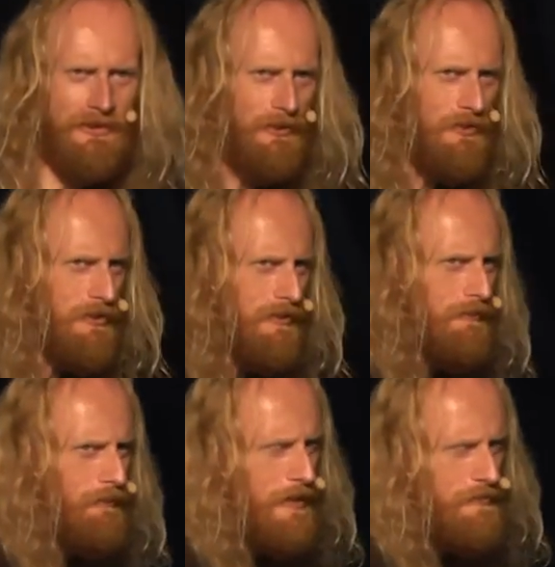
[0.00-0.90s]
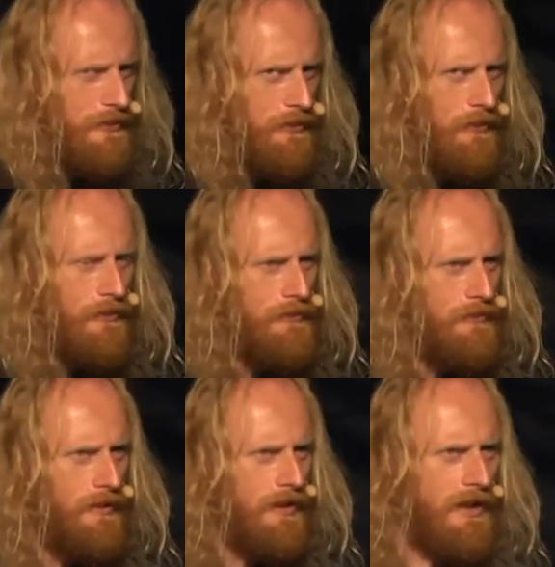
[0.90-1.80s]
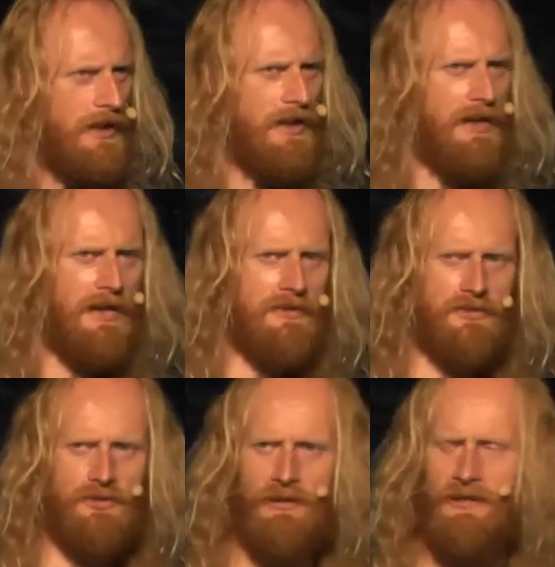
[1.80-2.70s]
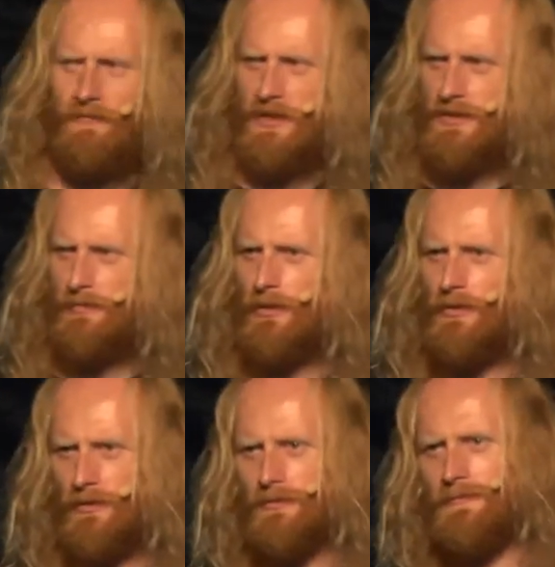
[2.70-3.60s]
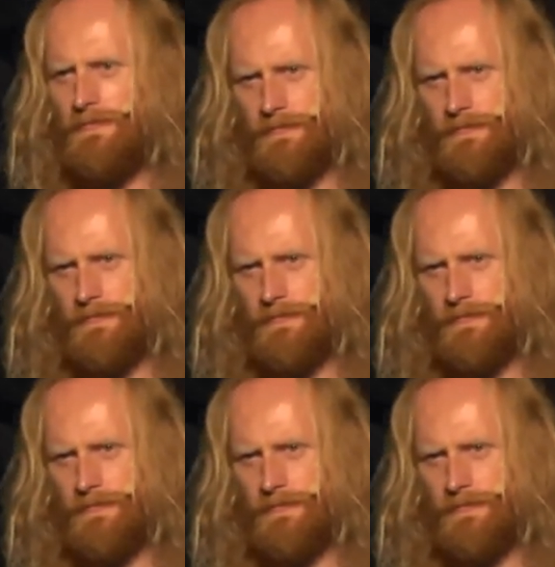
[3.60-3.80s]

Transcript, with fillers: solution, rapeseed oil uh, as a straight vegetable oil.